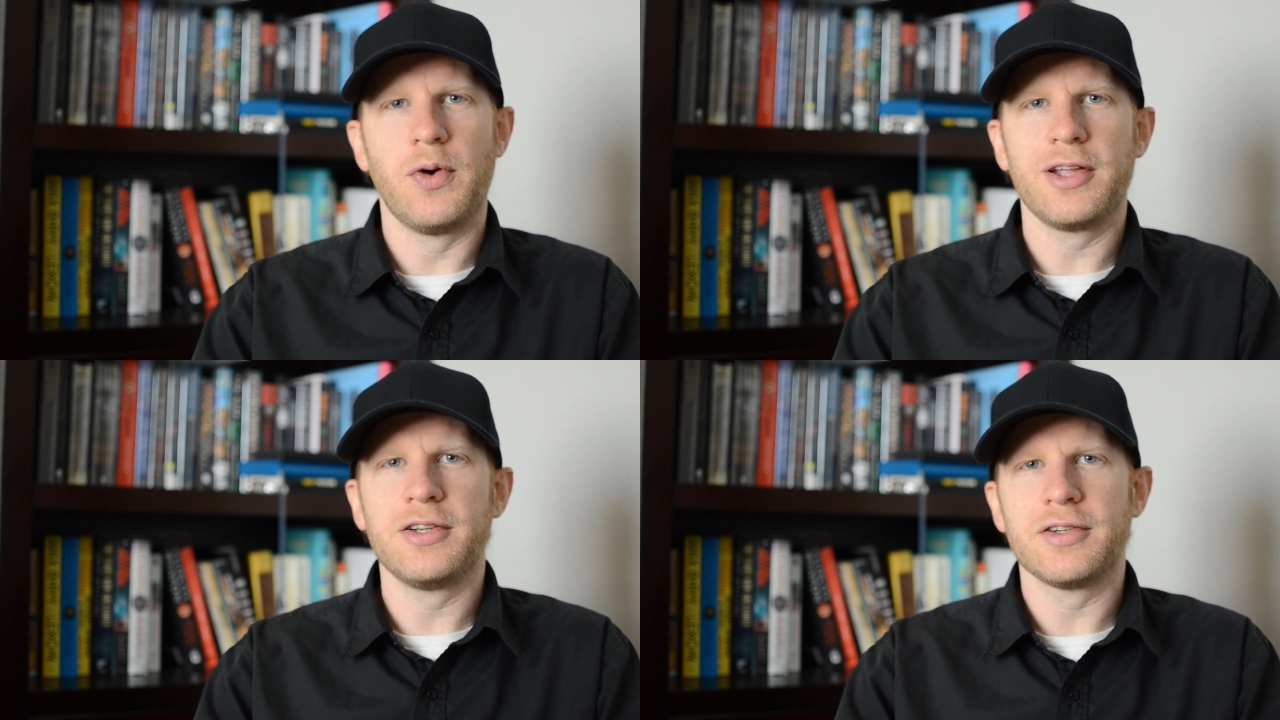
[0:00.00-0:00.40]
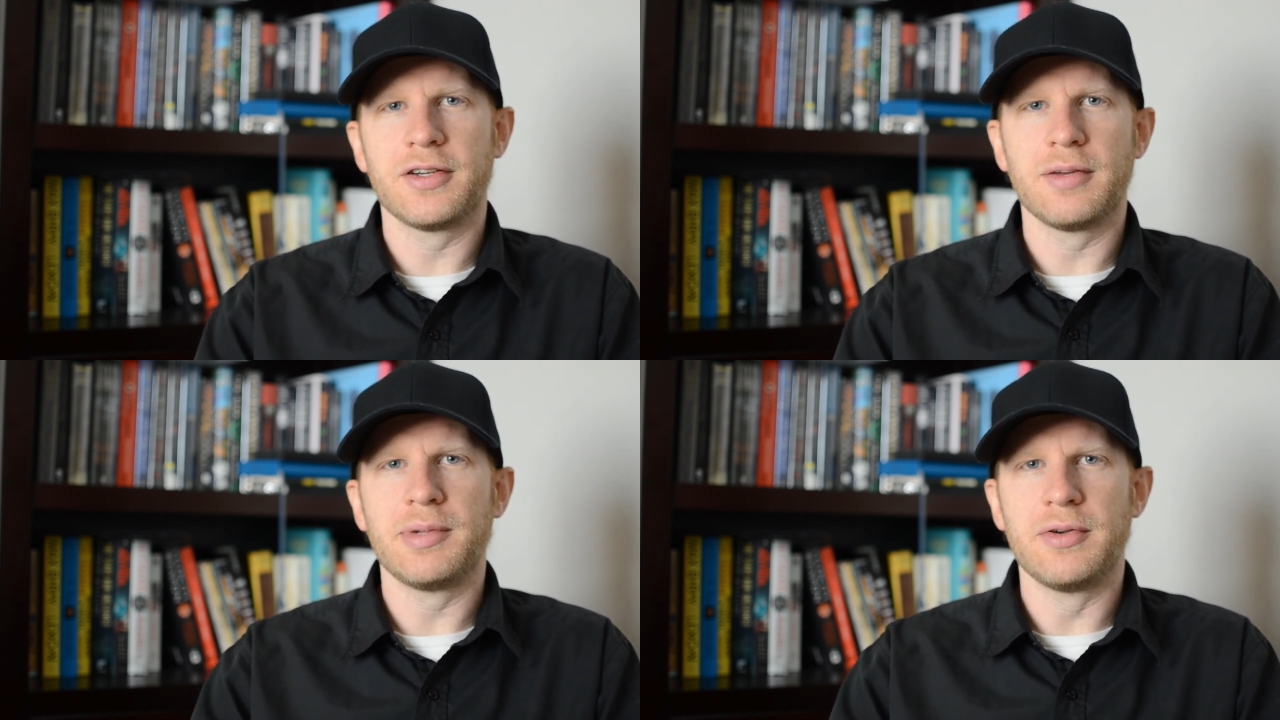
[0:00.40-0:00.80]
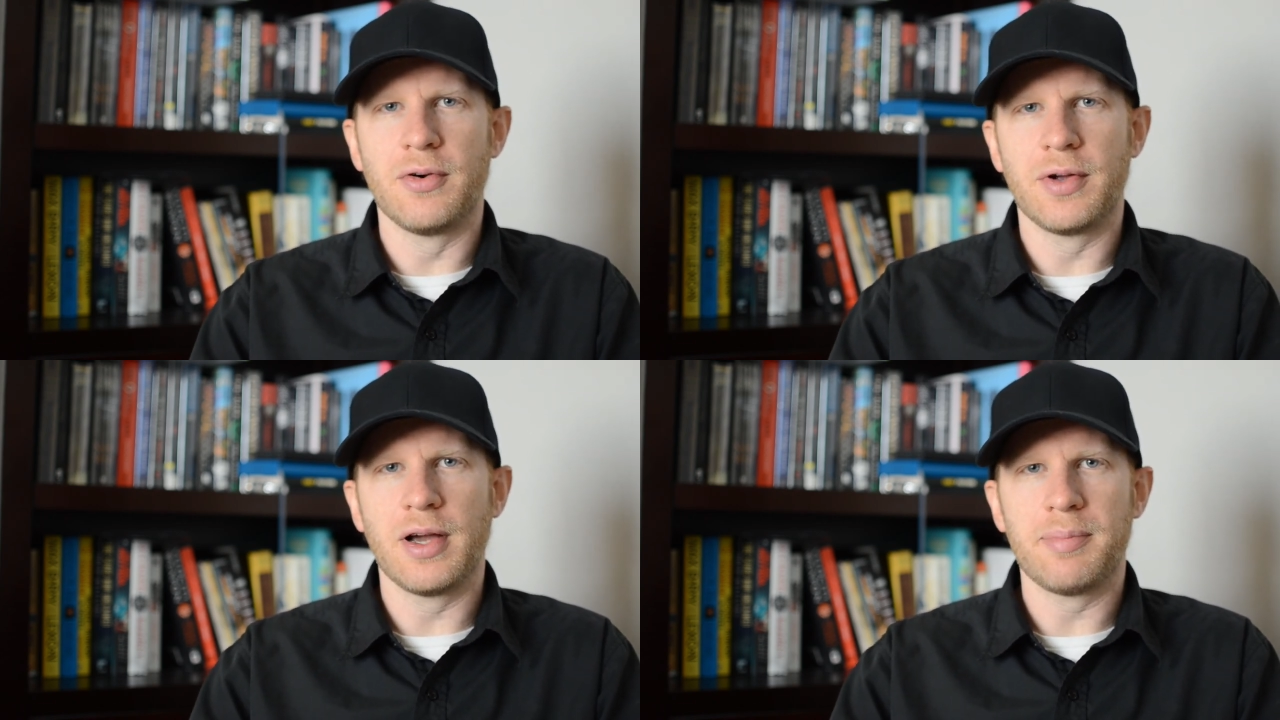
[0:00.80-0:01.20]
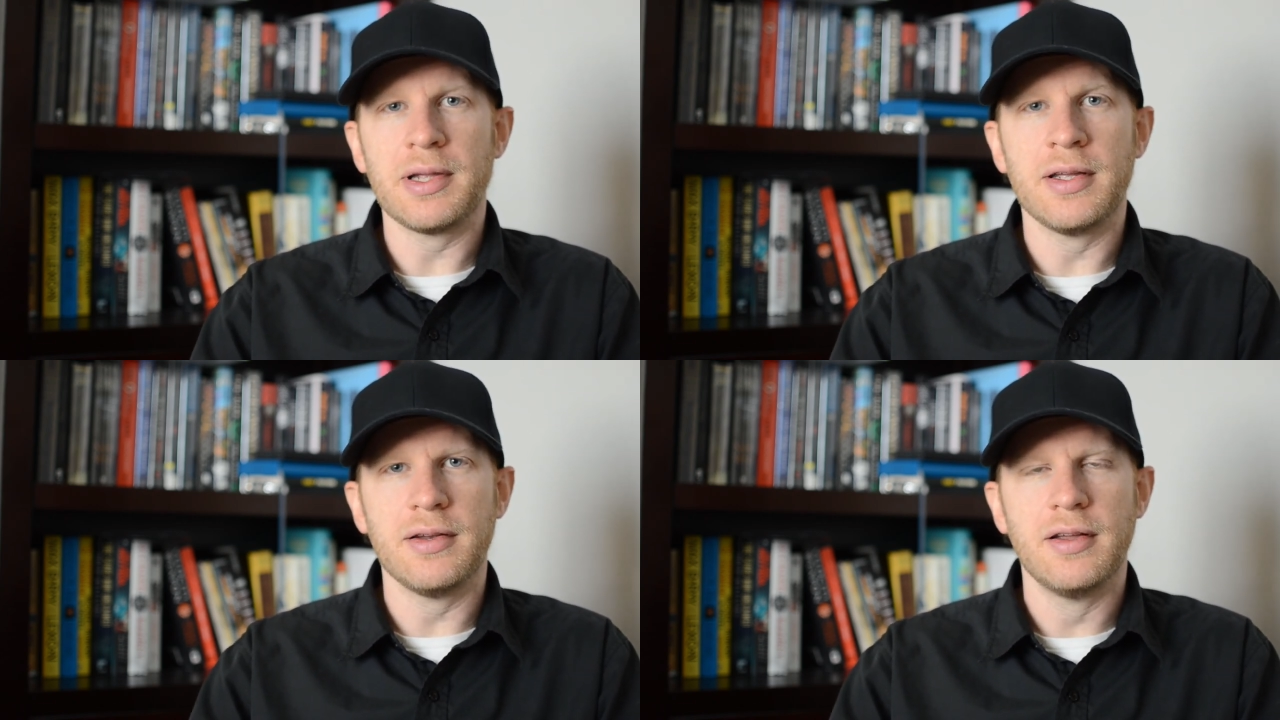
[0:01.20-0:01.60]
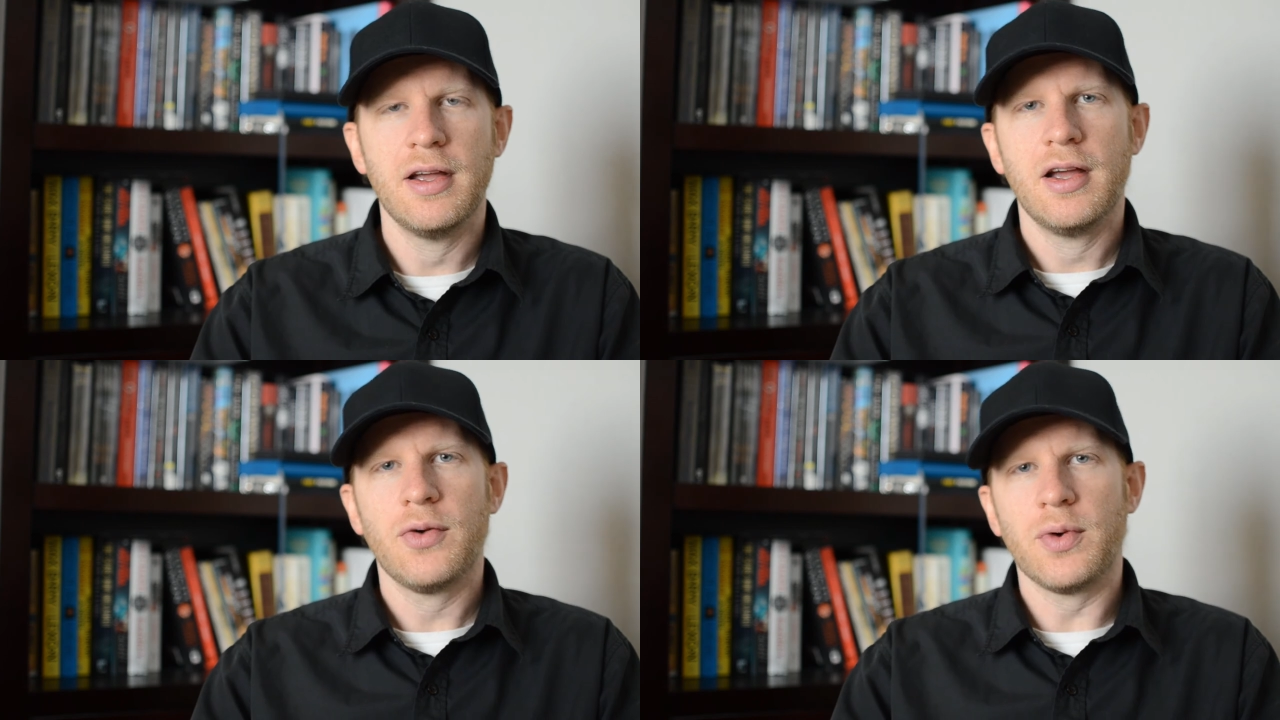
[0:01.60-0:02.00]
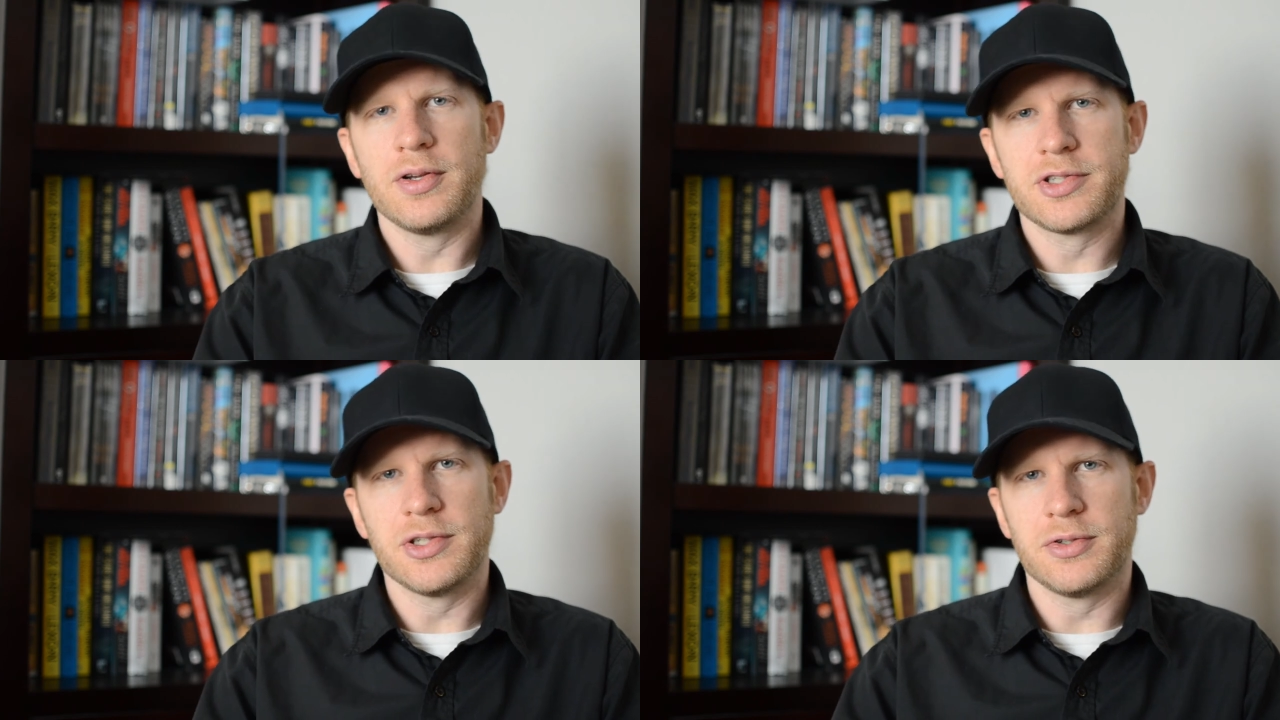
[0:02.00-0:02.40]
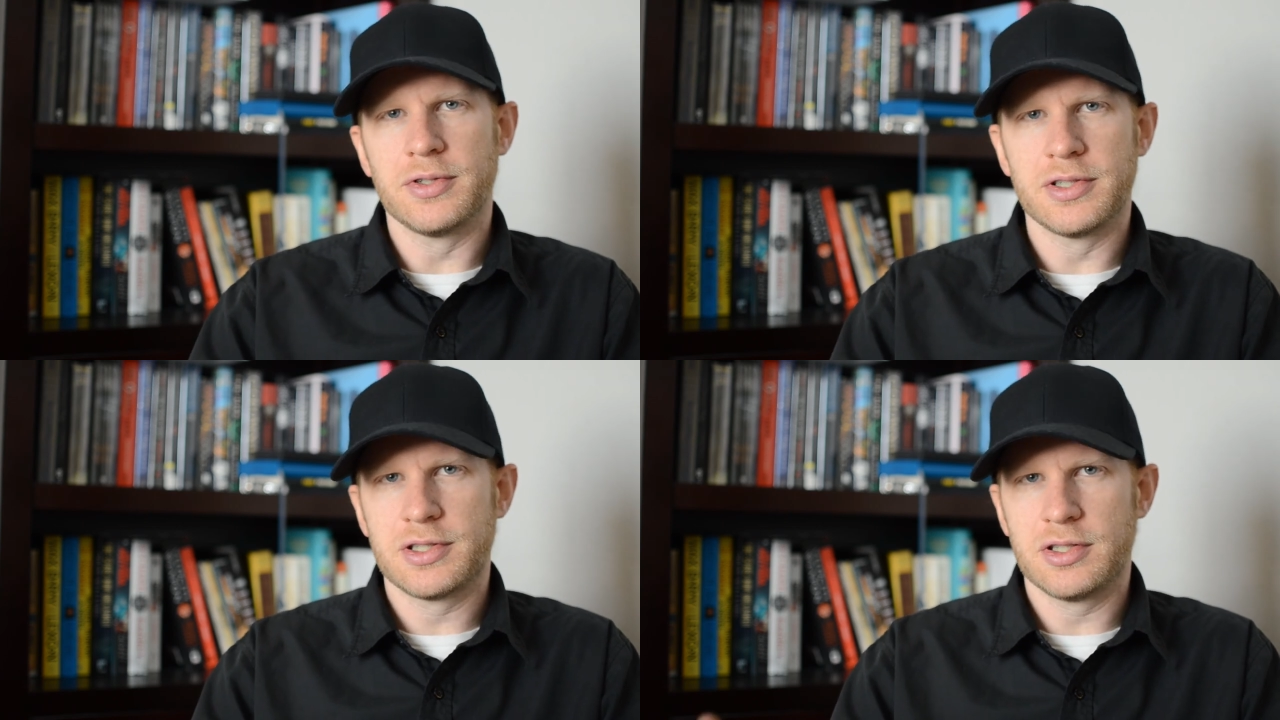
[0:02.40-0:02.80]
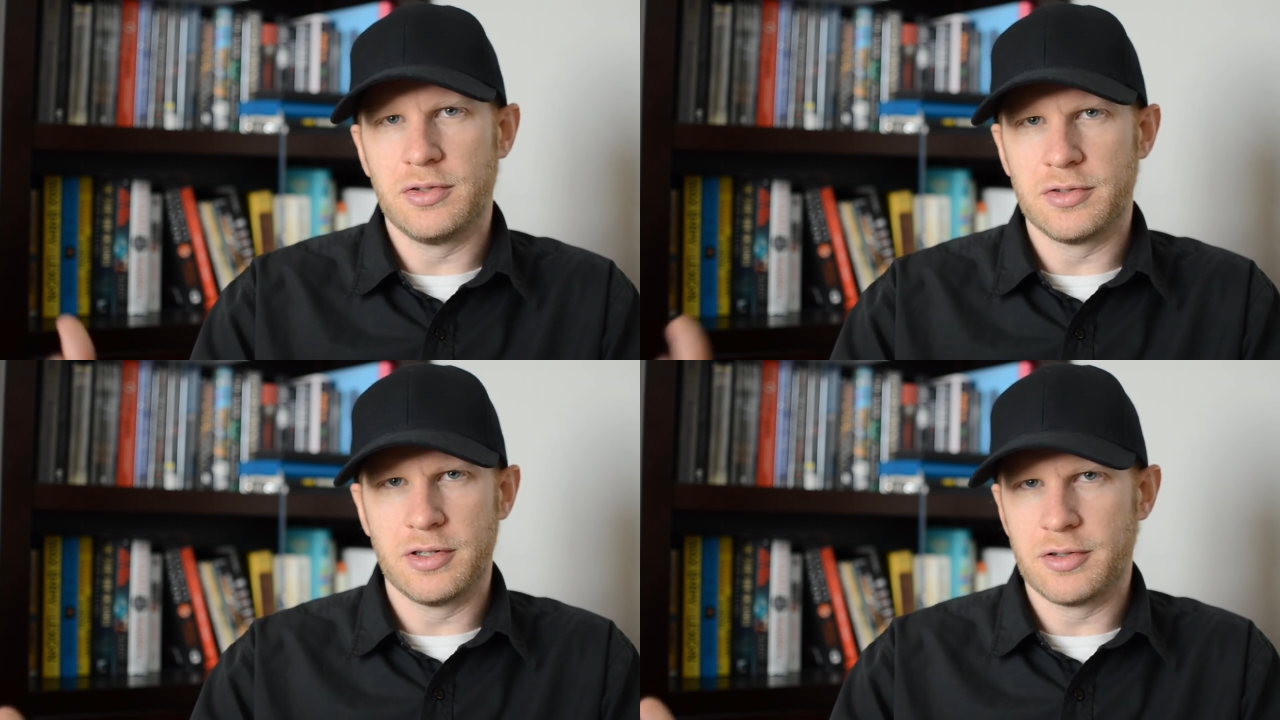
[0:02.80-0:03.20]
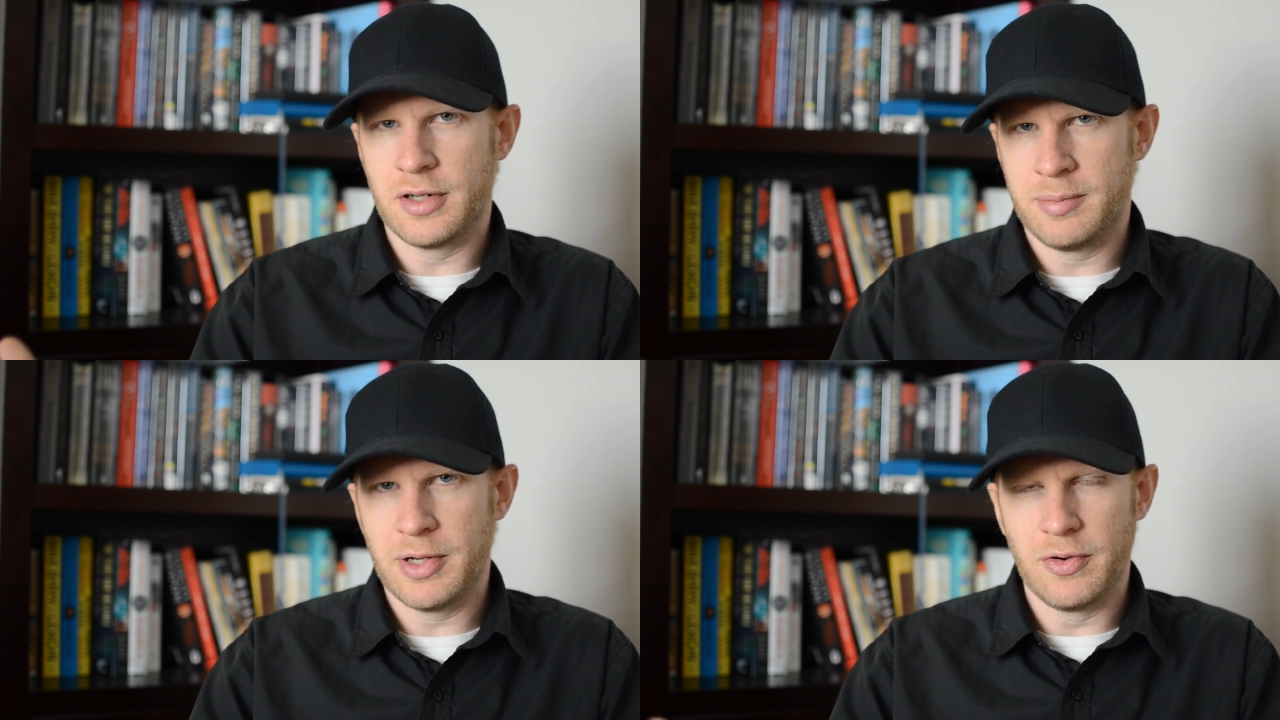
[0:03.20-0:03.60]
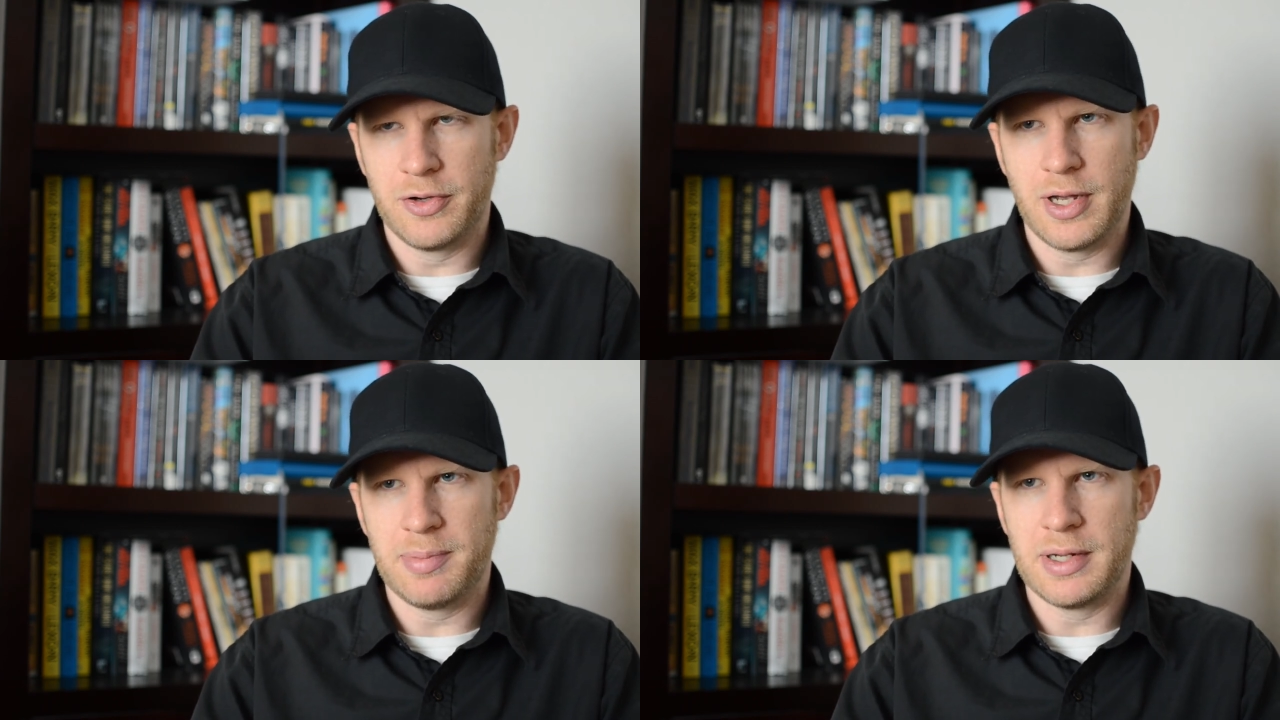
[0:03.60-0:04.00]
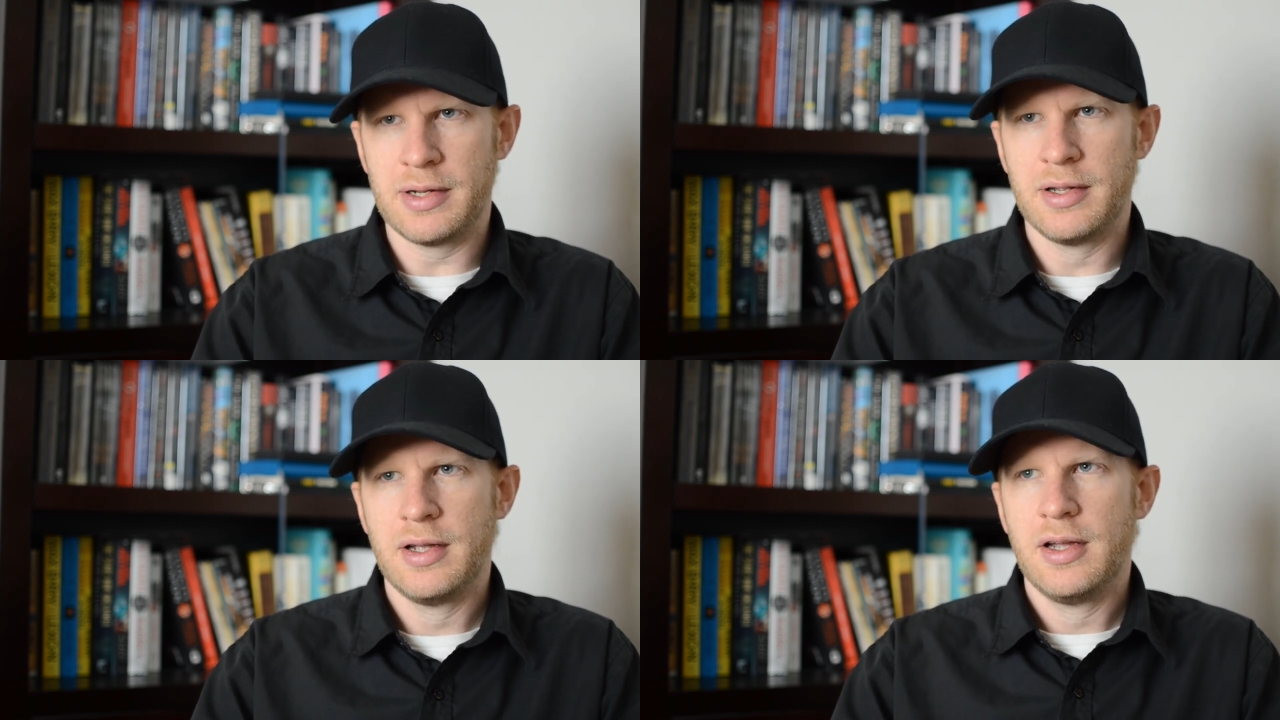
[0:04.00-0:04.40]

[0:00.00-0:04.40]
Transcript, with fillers: what you're going to be growing up in, what your children's children are going to be growing up in.